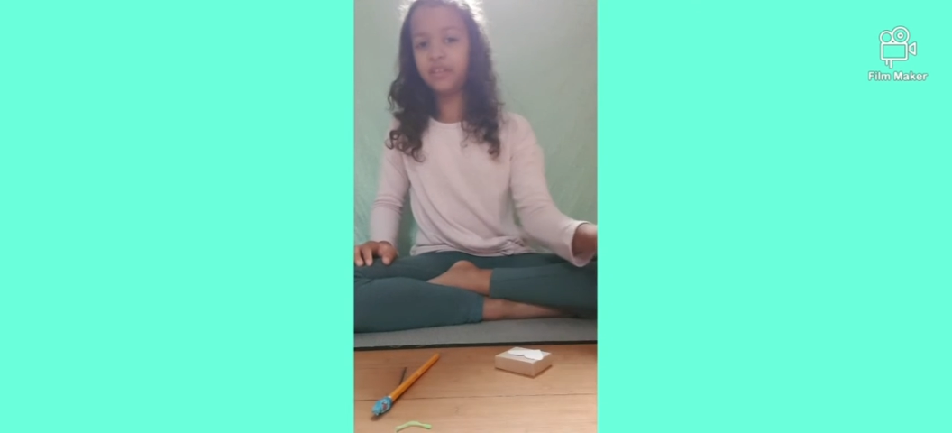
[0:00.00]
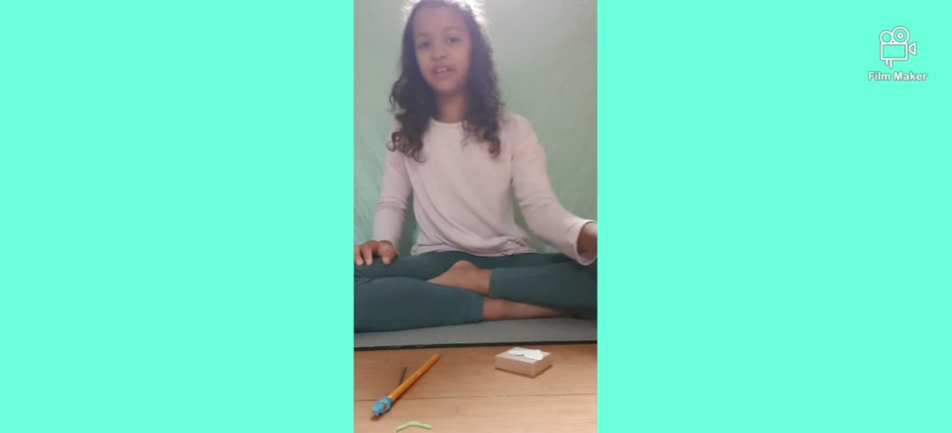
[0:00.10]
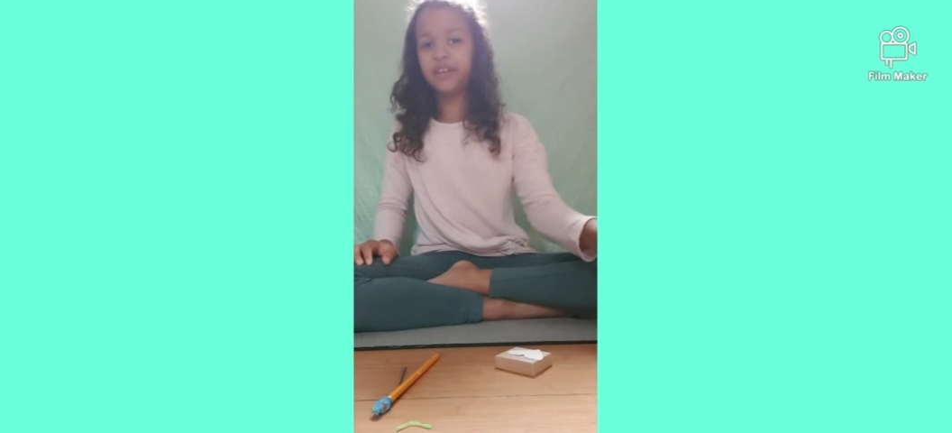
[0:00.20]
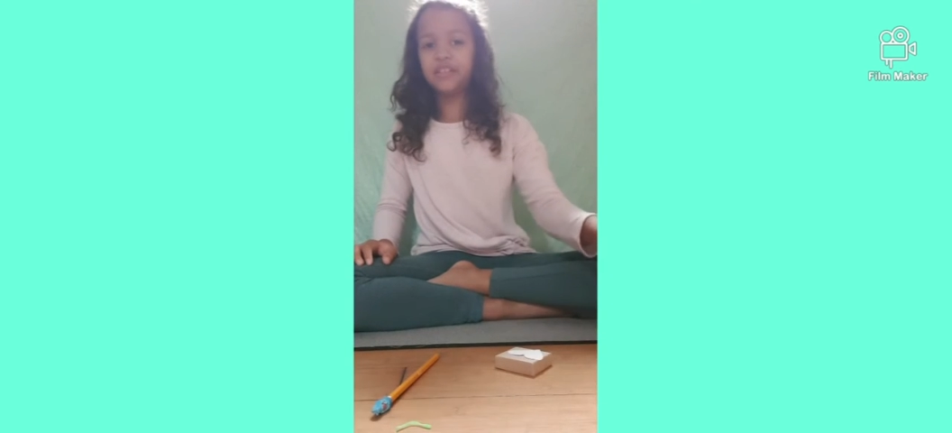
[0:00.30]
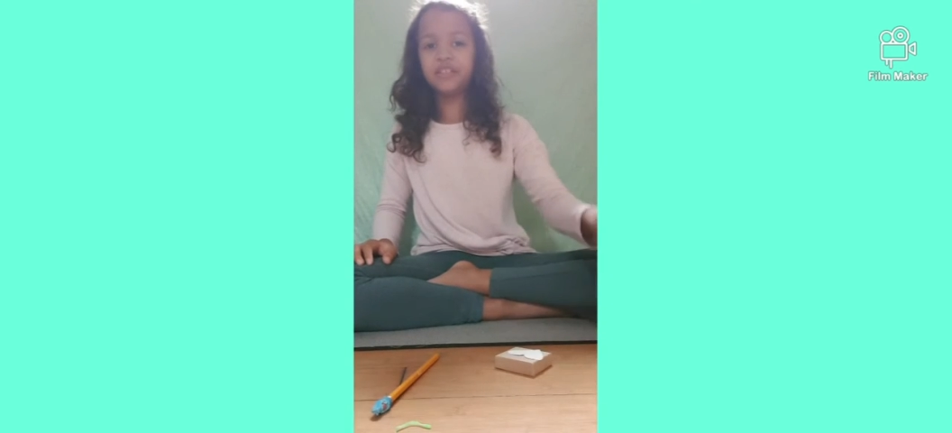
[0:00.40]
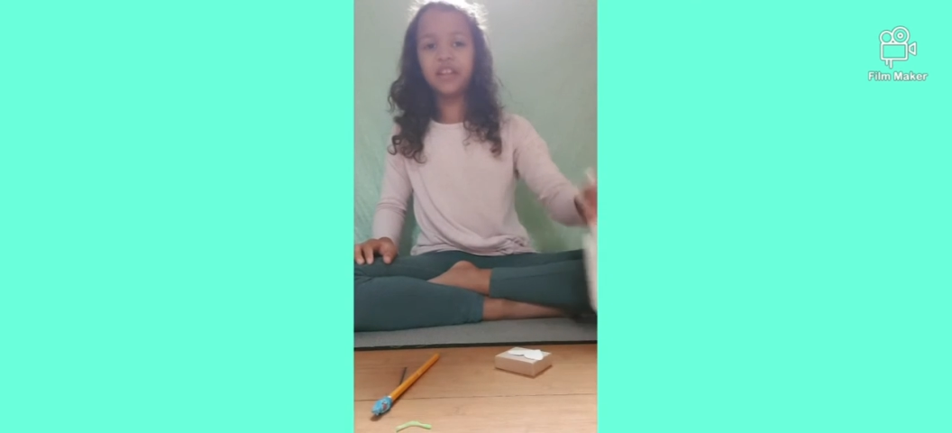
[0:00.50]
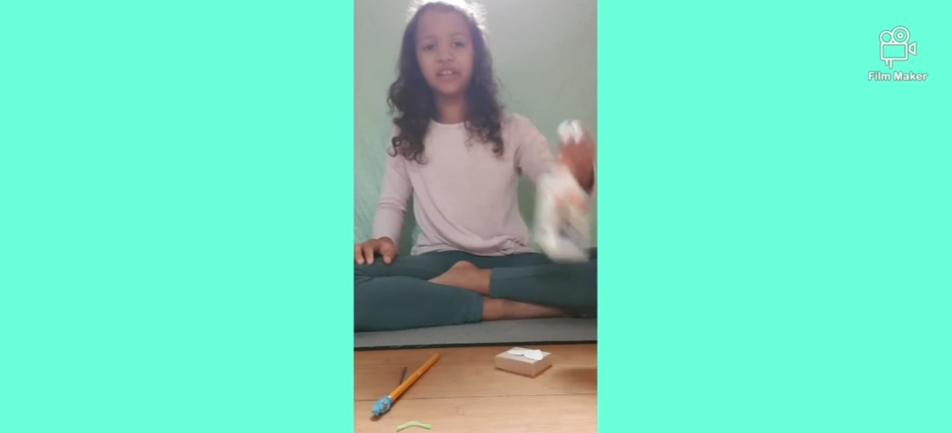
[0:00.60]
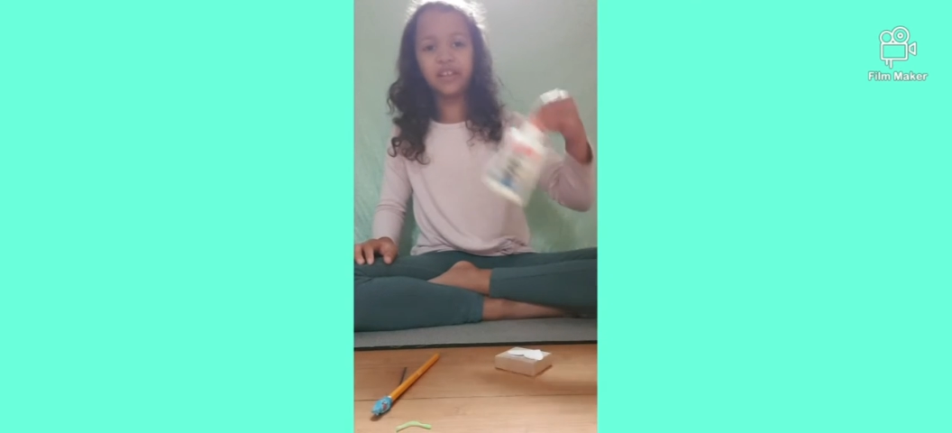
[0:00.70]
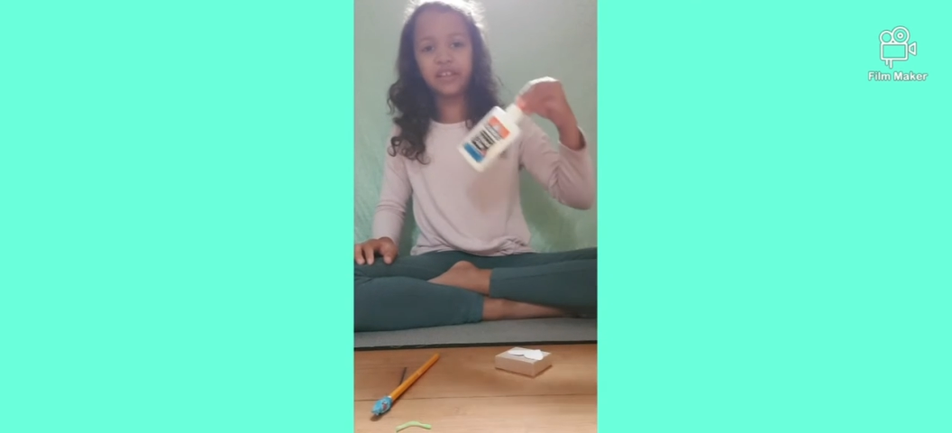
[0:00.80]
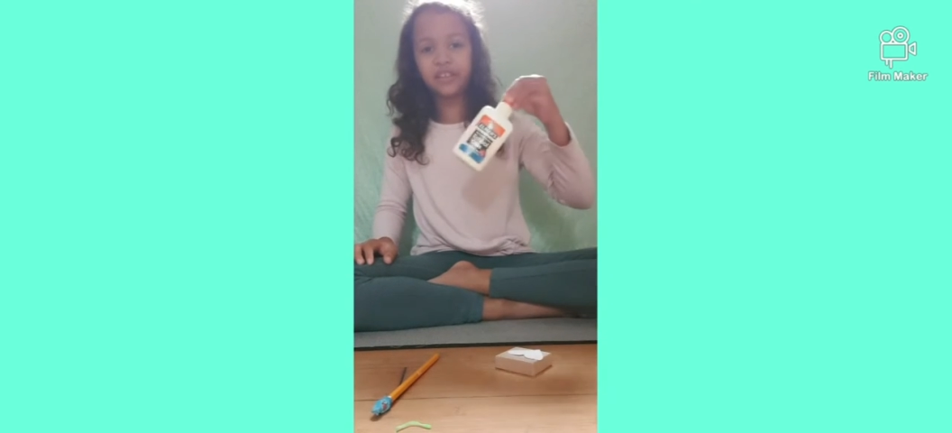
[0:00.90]
like instead
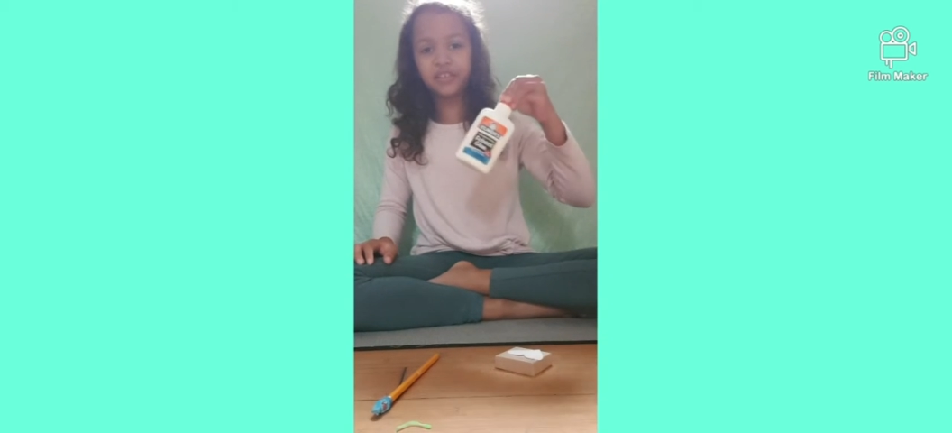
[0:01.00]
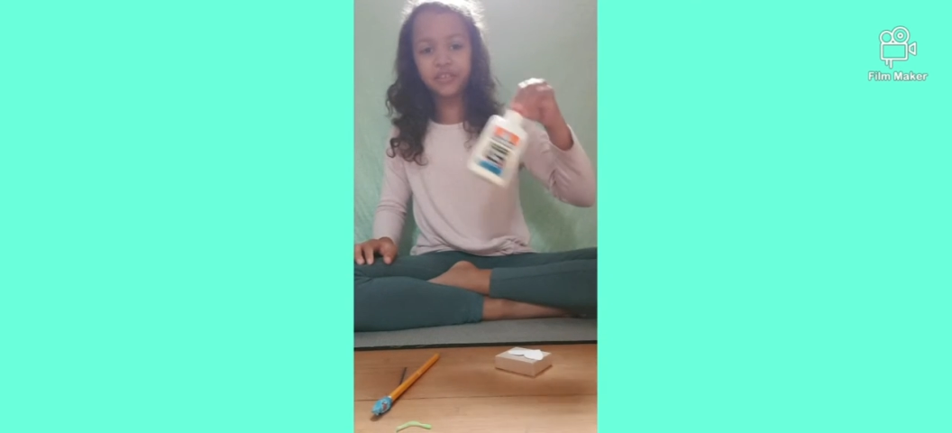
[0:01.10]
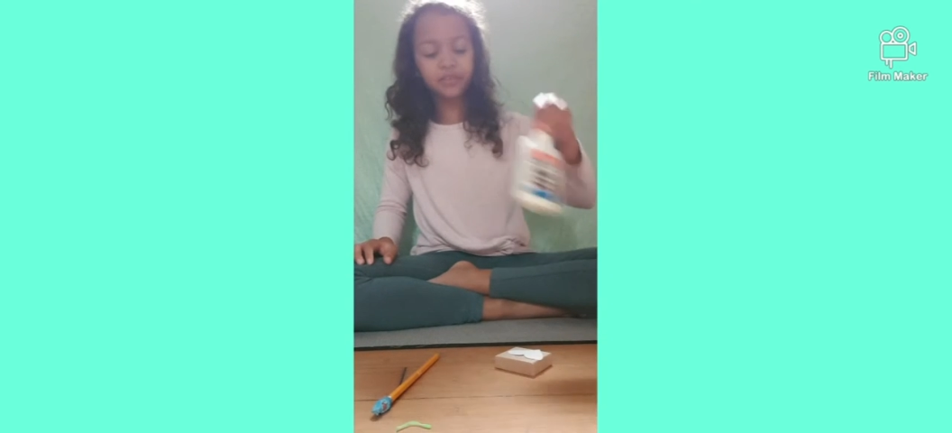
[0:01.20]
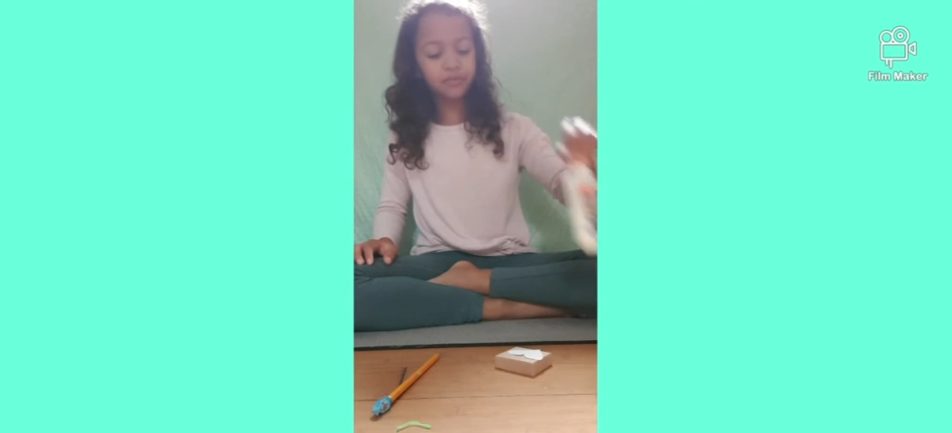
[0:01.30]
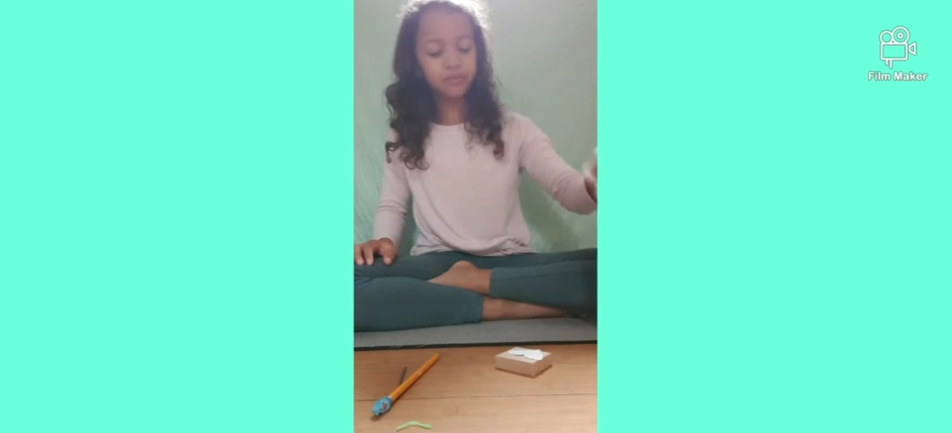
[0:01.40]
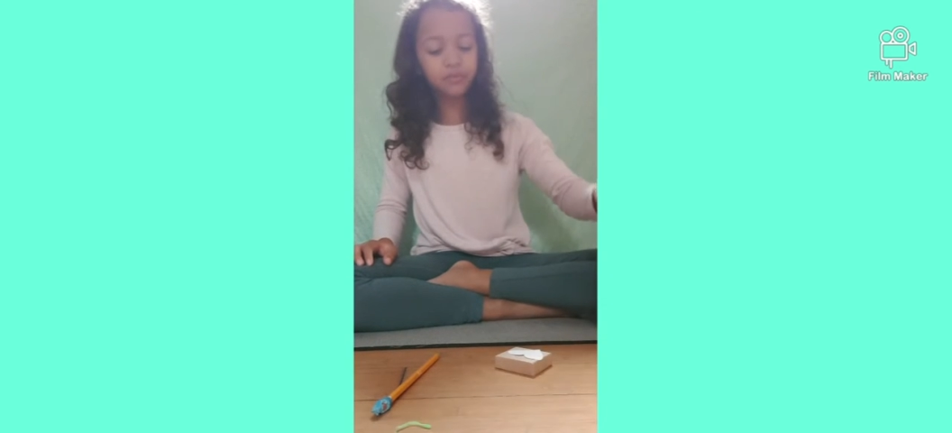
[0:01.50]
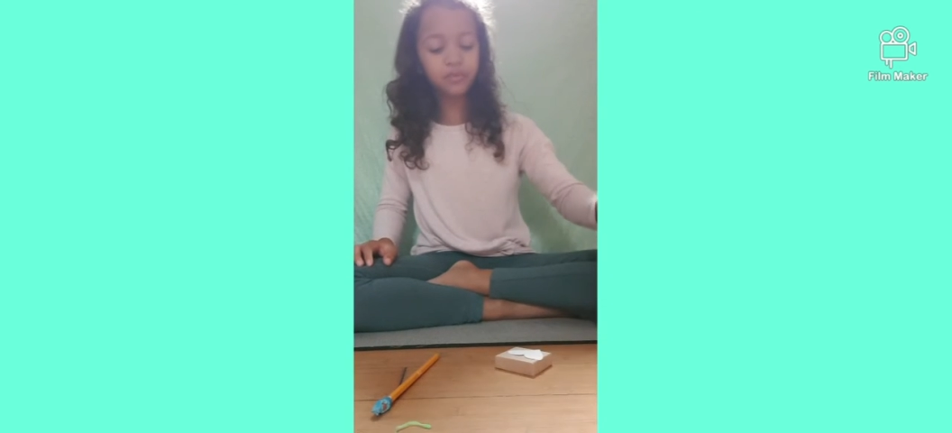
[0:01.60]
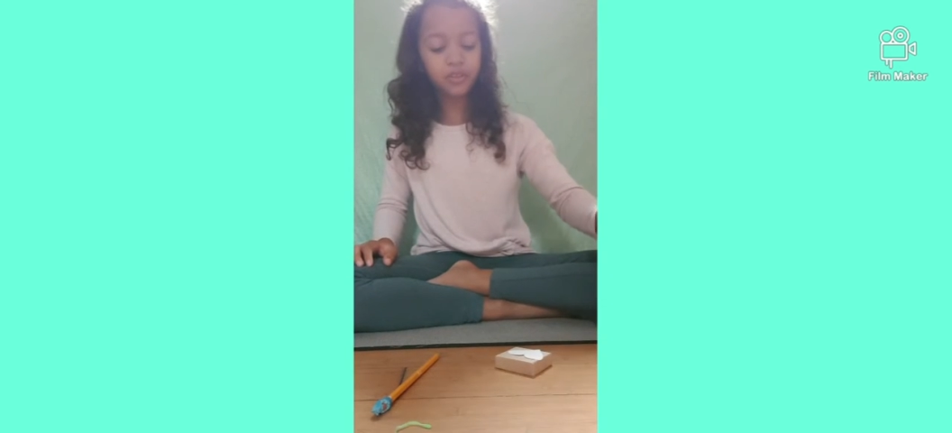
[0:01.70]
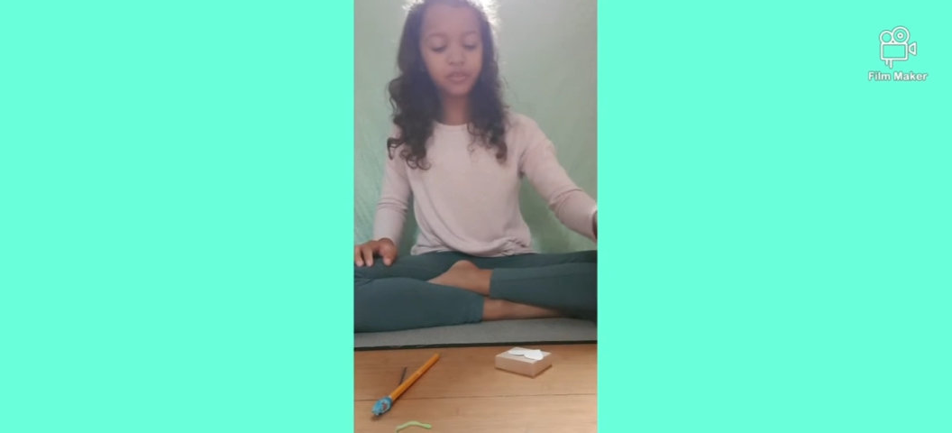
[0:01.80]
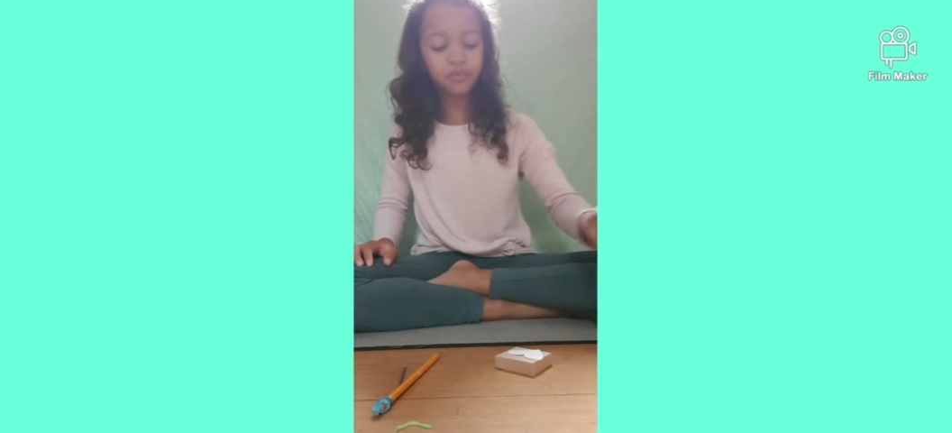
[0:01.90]
of like the school
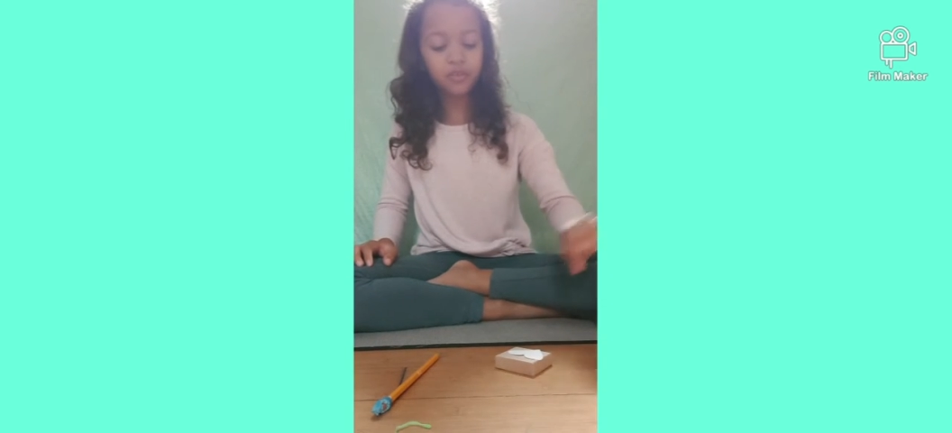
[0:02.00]
glue,